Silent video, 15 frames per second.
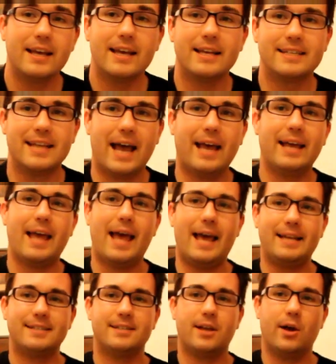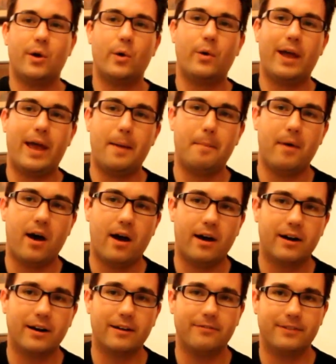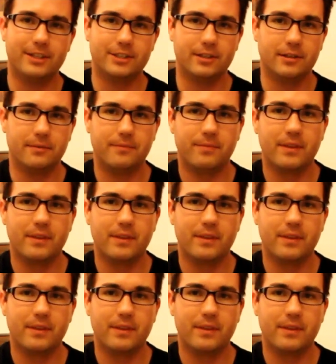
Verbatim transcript: is @SOMRofficial.